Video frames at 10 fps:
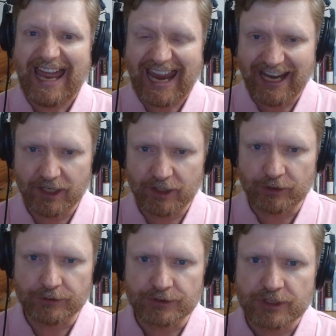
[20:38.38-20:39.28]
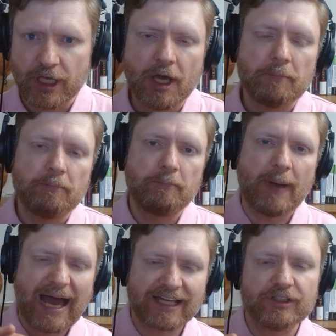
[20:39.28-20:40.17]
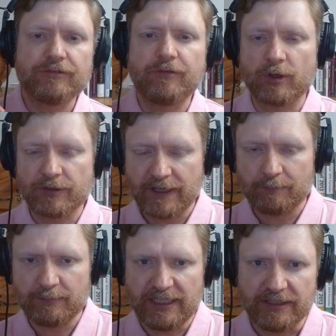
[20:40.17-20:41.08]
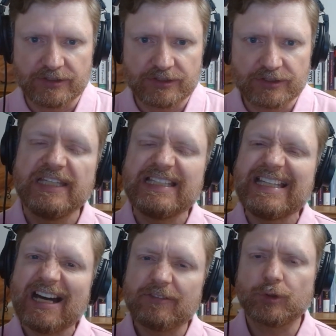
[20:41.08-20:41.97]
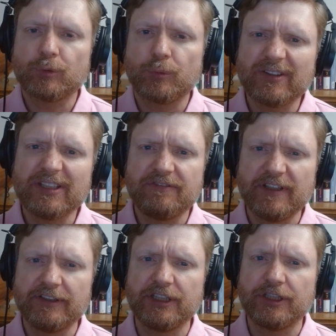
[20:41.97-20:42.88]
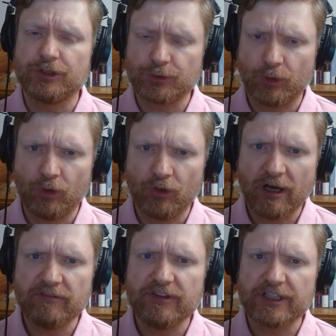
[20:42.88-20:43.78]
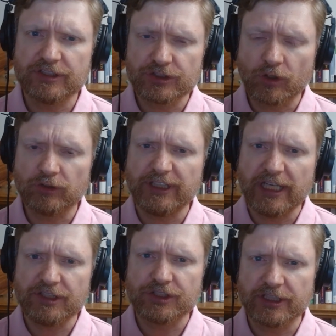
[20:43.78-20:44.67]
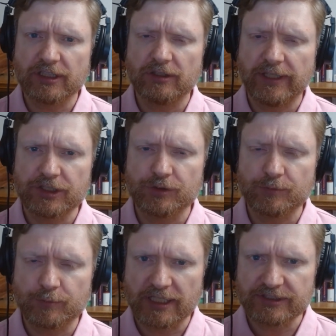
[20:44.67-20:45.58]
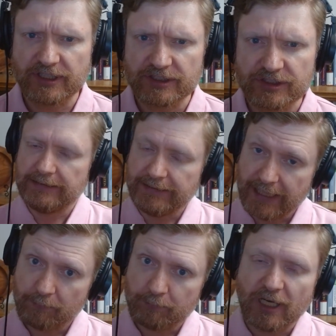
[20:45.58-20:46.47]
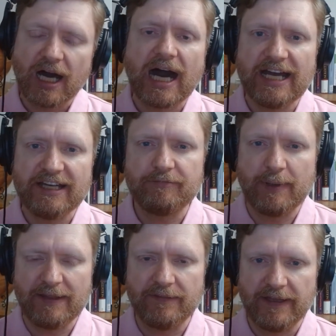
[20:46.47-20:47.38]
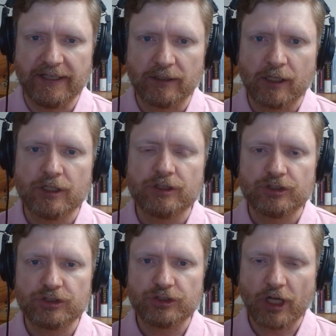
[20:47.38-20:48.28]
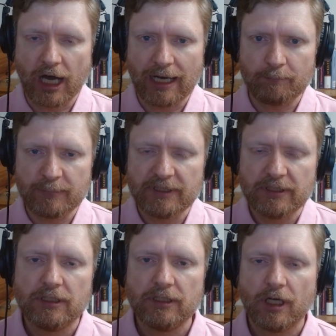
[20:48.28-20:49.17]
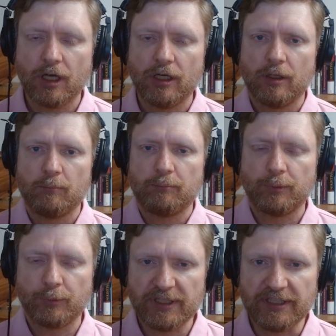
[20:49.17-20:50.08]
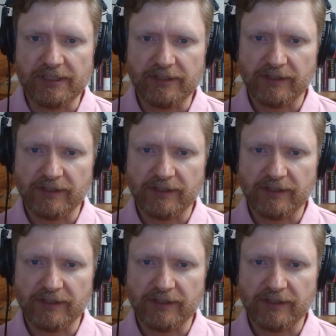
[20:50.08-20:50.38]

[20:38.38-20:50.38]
errors, back and forth updates. You never really feel in control of the consolidation and collection process. Yep, I've been there. Stop, breathe.